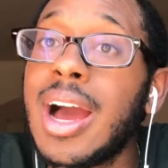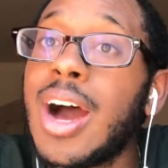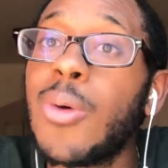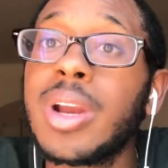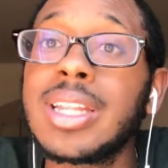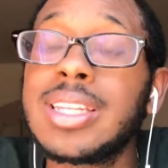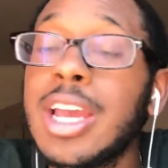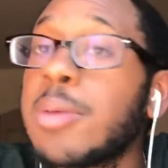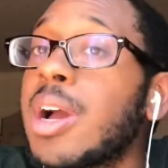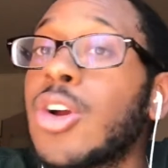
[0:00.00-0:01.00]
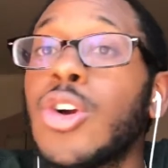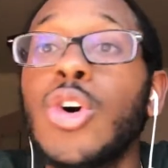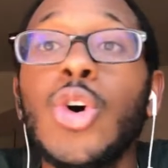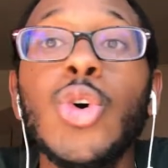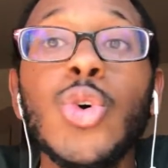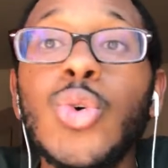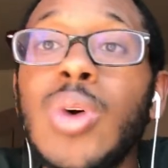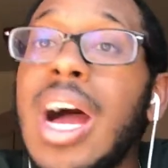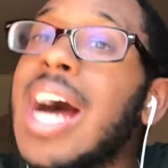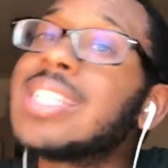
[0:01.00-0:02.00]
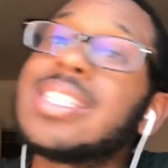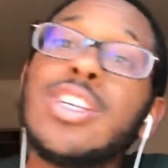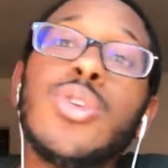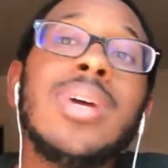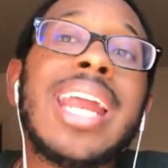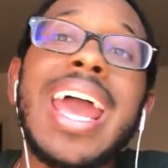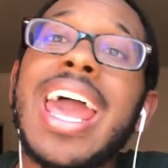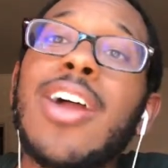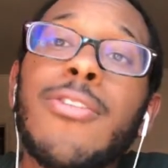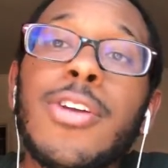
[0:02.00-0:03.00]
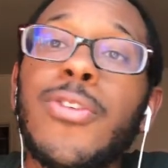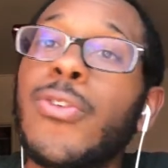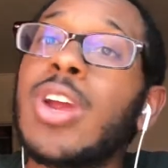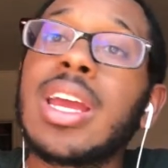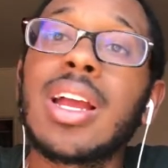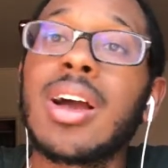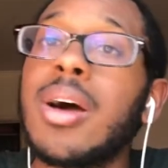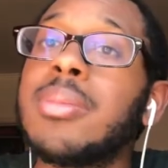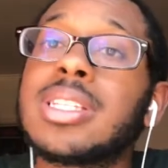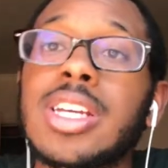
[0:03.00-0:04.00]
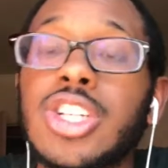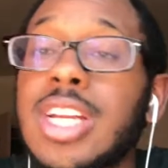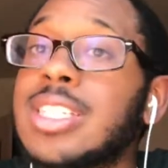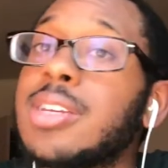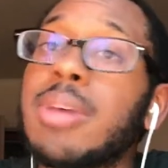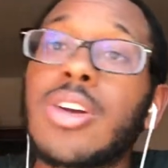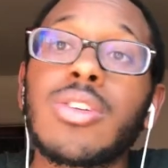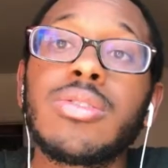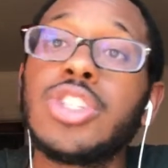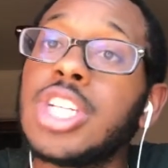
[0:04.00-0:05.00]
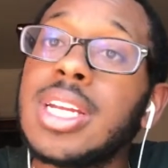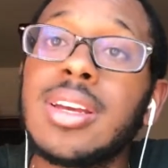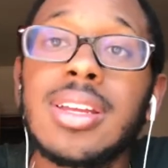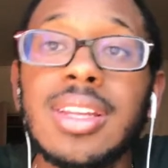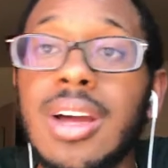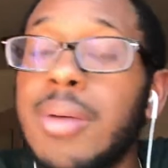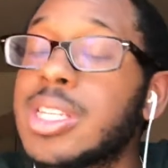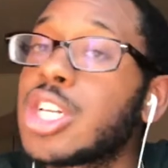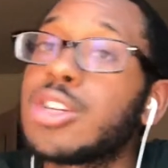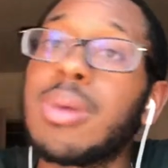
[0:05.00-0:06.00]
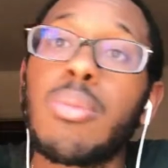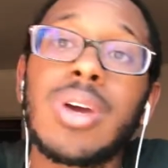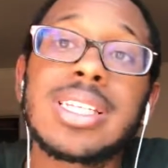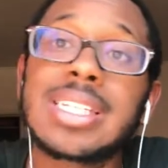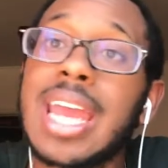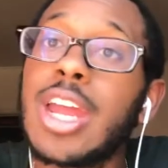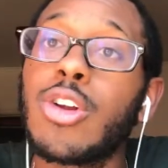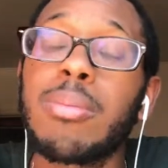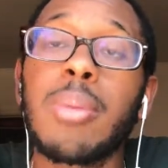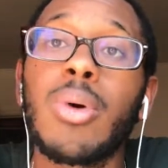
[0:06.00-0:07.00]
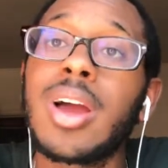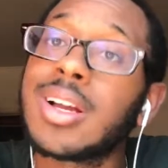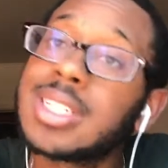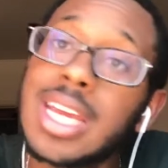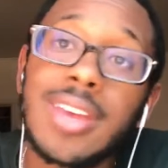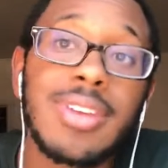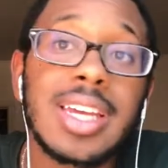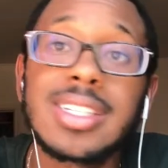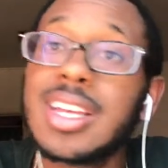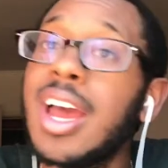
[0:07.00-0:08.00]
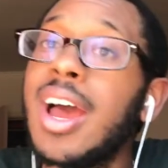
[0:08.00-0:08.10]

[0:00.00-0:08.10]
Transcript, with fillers: I want to thank my girl Who. I see you in every freaking comment section. I see my girl Gina in the comment section. My boy Skater. My boy Octavius.